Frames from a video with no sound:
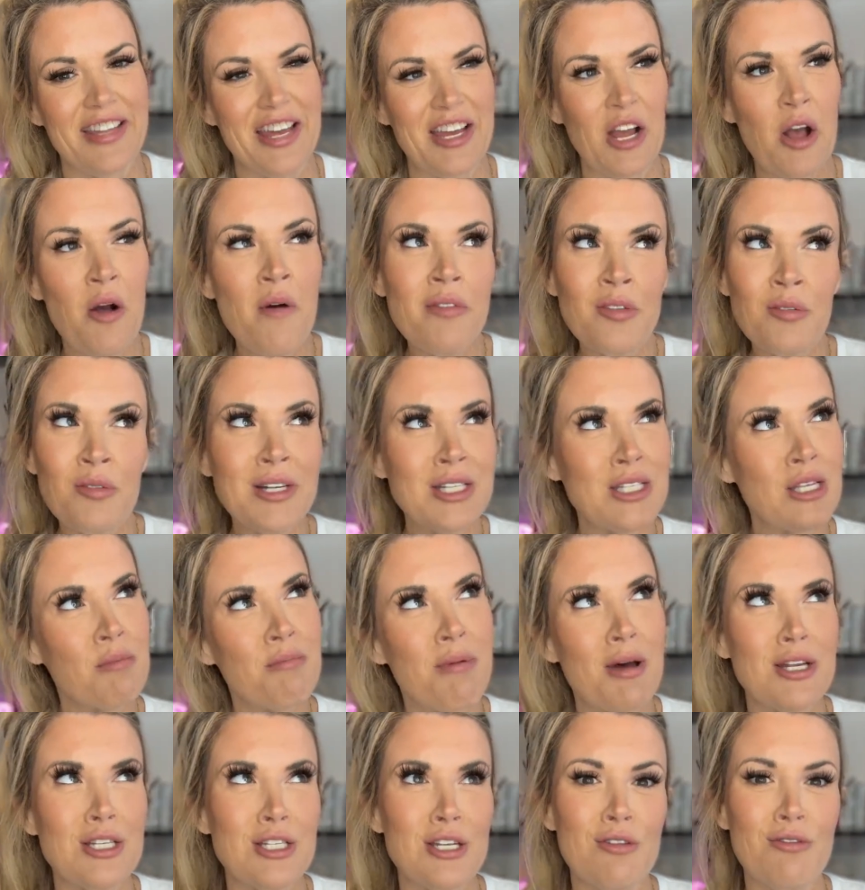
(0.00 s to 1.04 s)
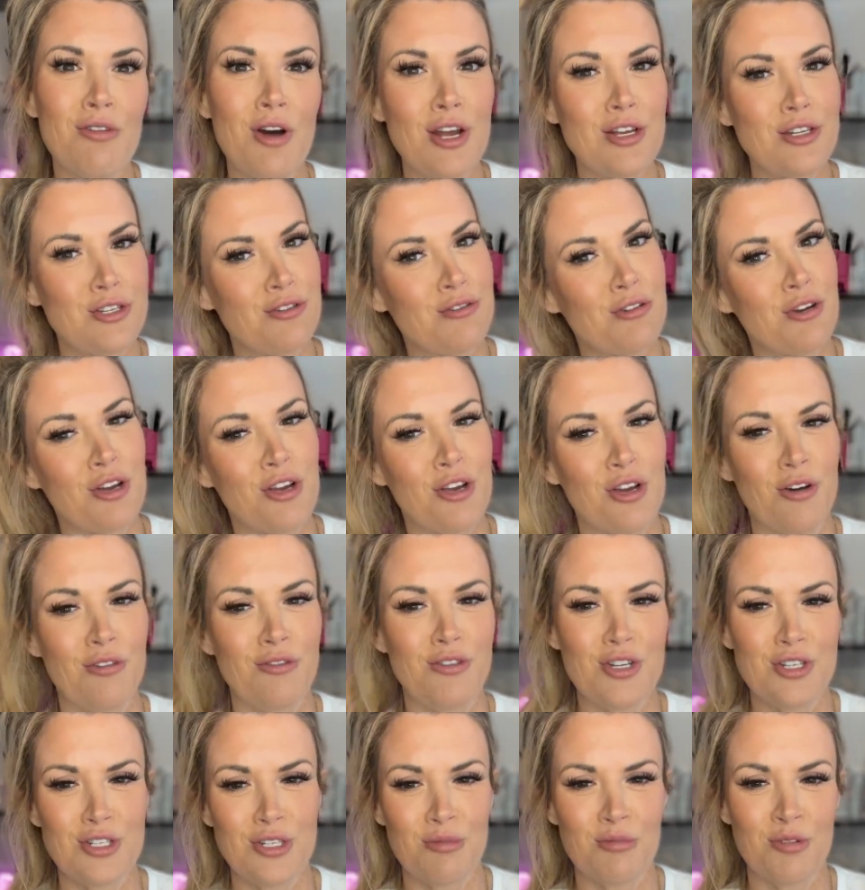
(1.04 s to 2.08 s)
Like, what's the best advice you can
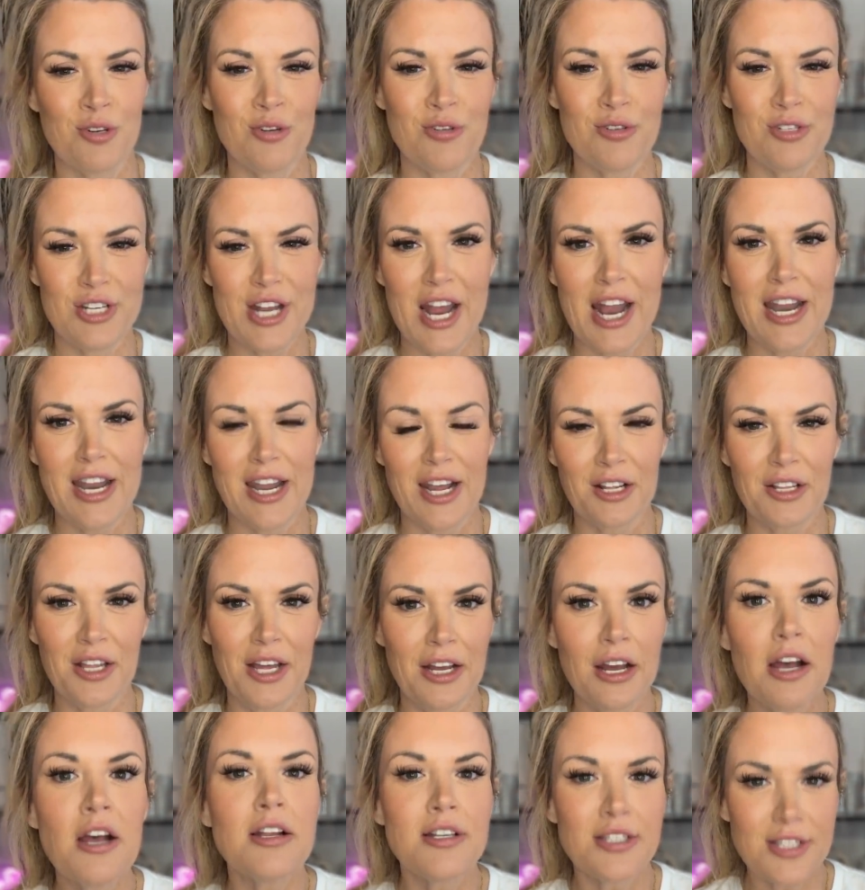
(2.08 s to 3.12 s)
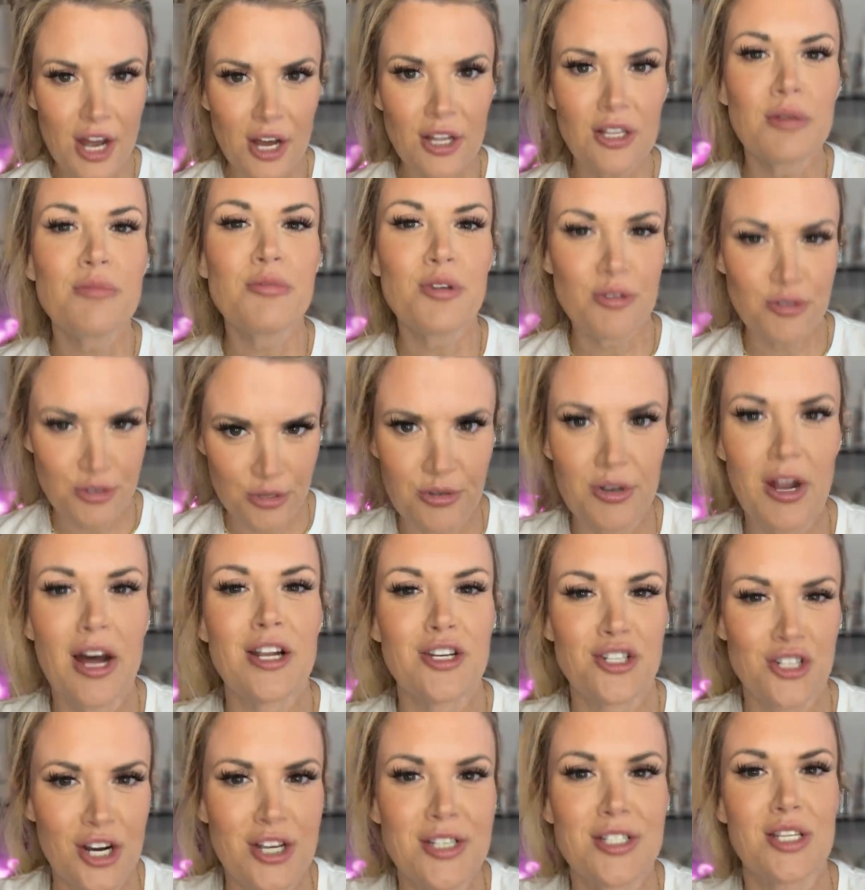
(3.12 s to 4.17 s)
give to someone who's dating? Like, tell them you do
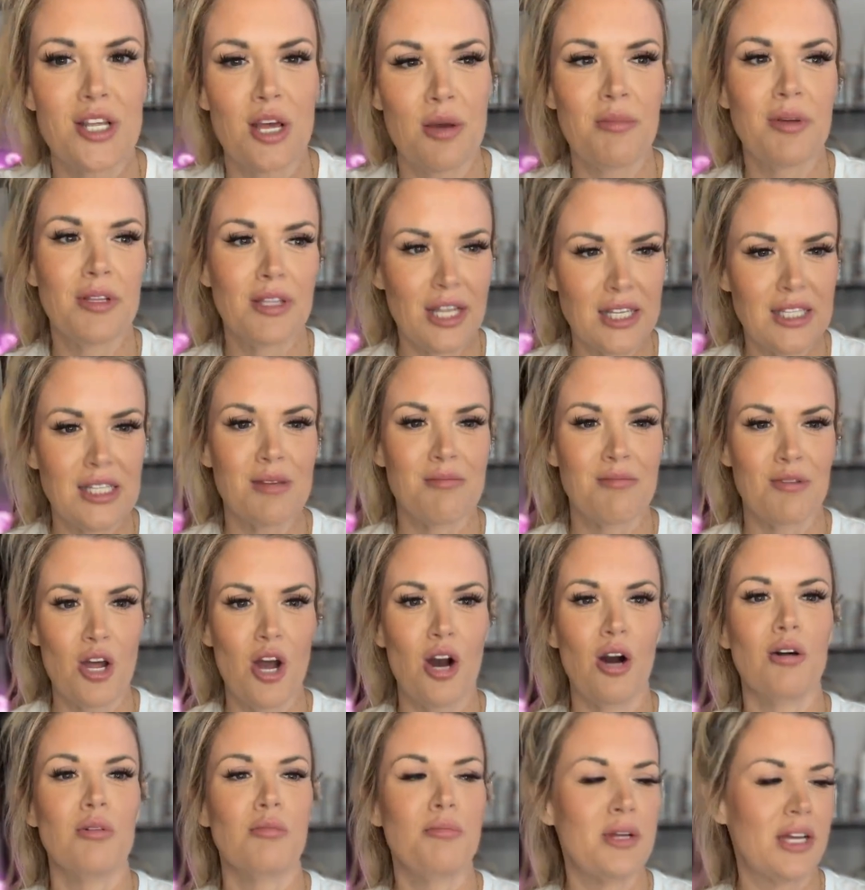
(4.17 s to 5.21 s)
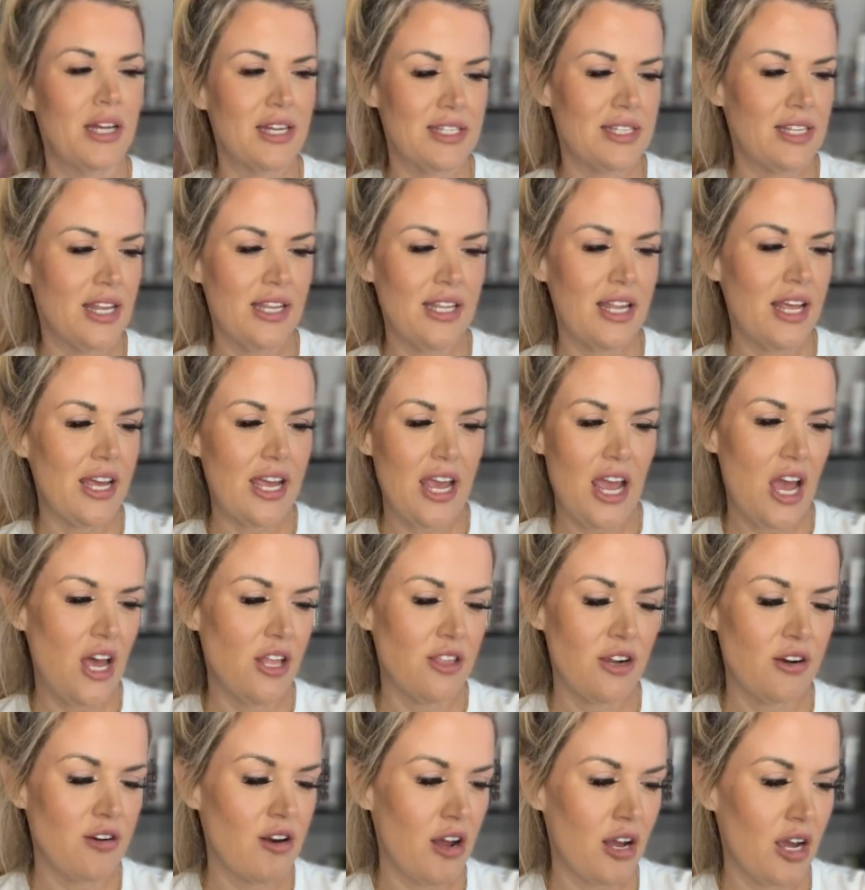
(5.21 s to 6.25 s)
not trust them and let them know, because then
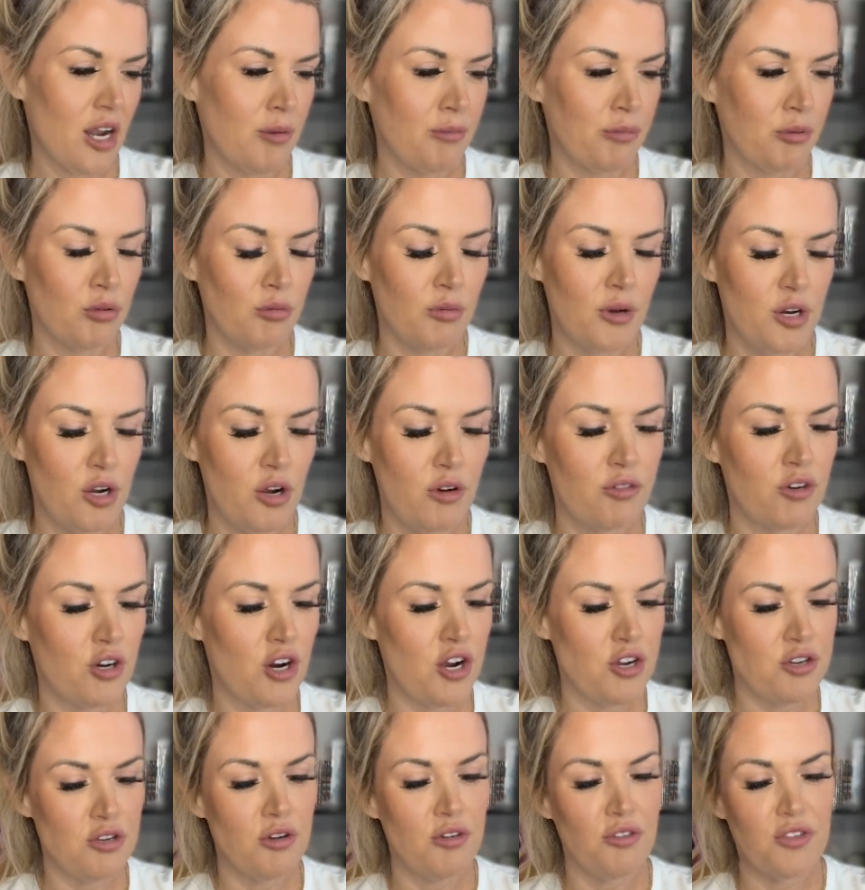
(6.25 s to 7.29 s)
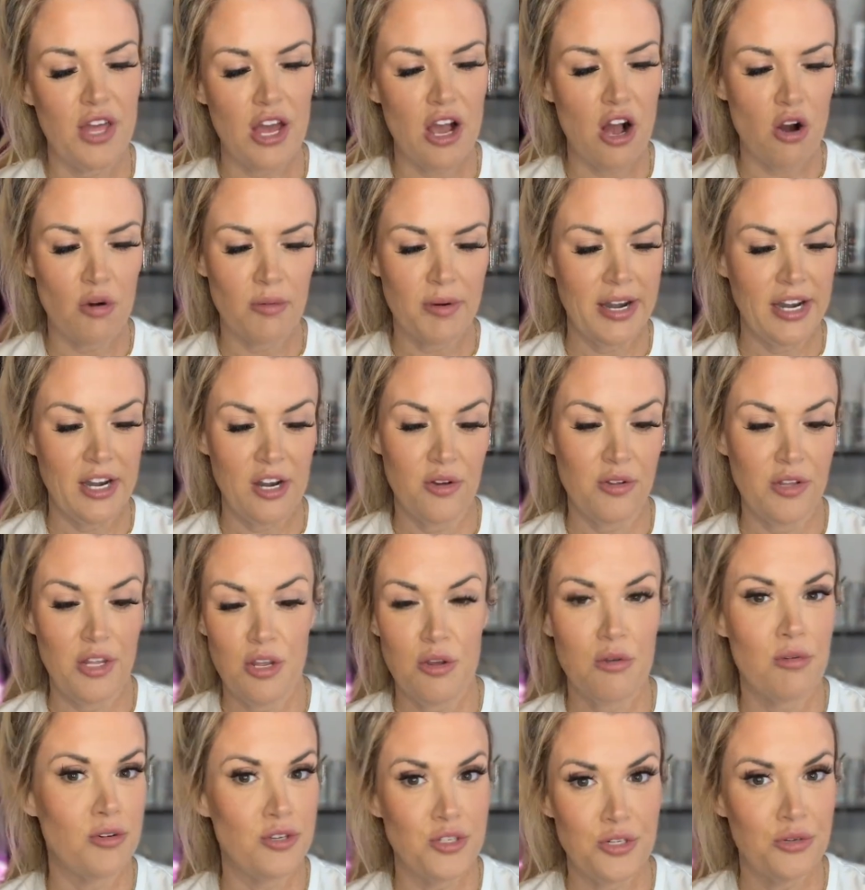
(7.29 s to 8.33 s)
they're not going to pull one over on you if they already know
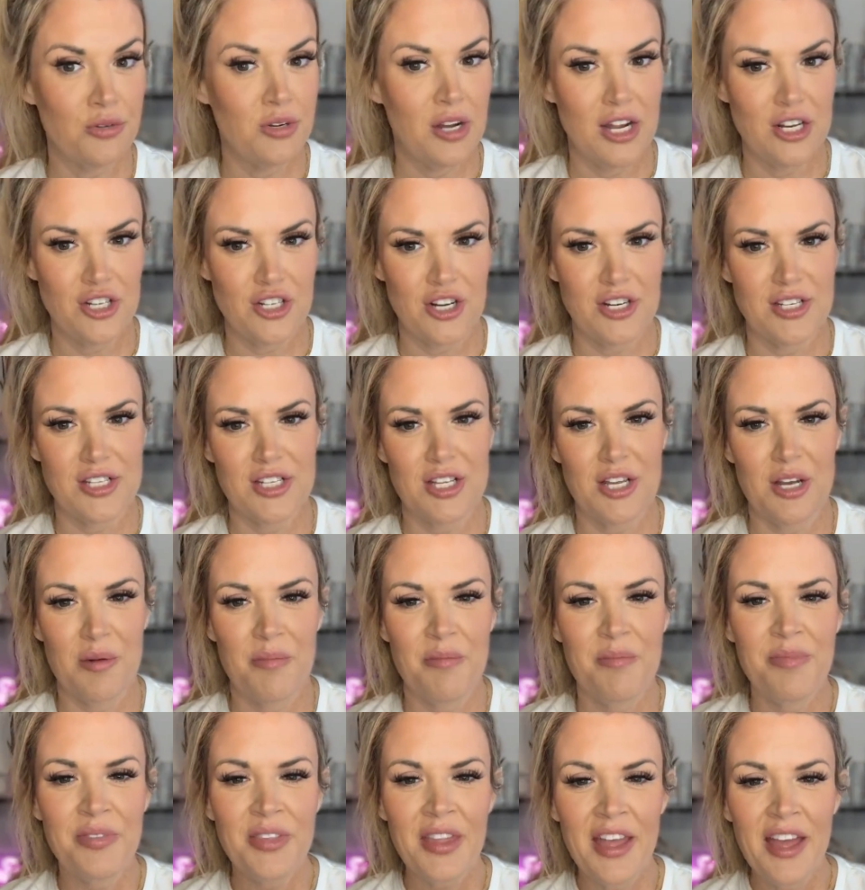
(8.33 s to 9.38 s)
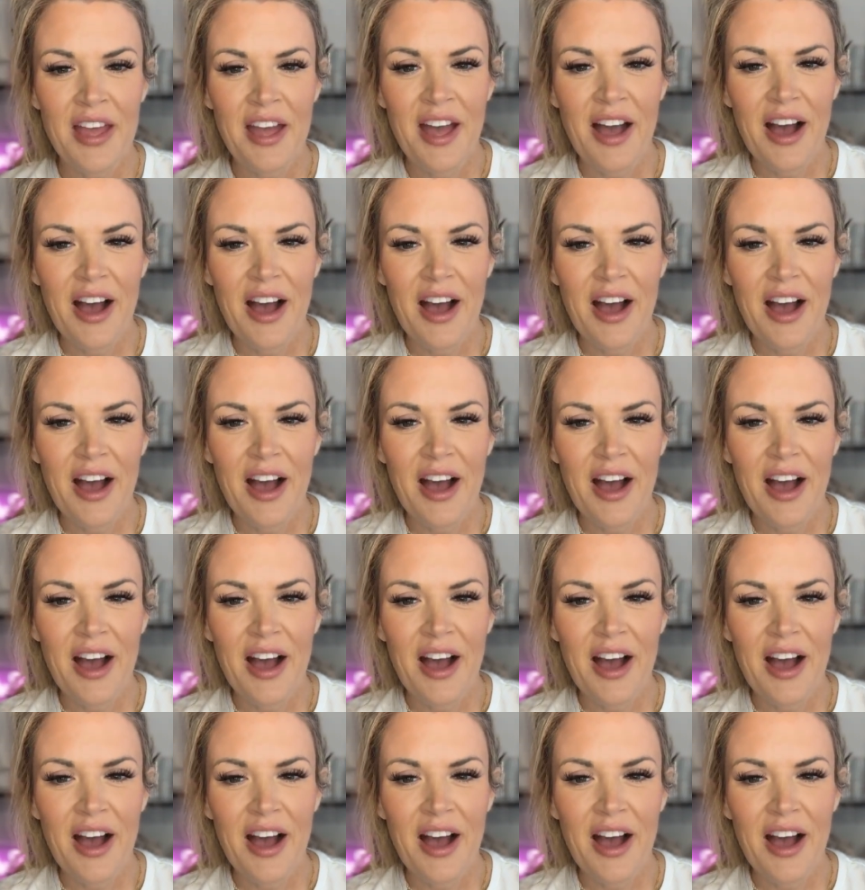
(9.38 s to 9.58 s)
that you do not trust them.